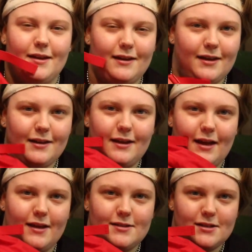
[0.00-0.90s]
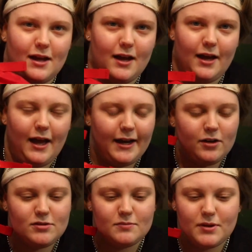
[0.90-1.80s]
and yes, I
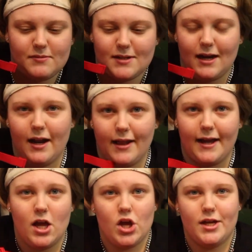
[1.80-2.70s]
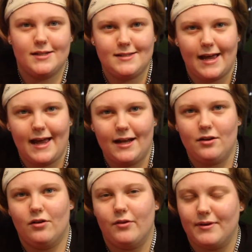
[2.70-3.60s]
know Supreme is like kind of like dead, you
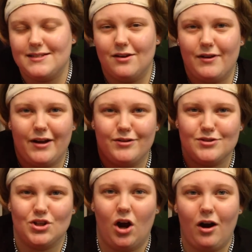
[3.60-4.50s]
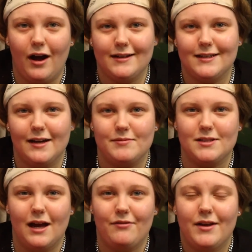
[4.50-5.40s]
know, the resale value is gone type
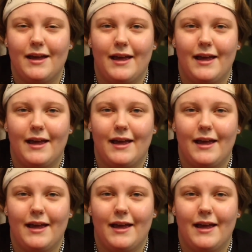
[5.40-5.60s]
stuff,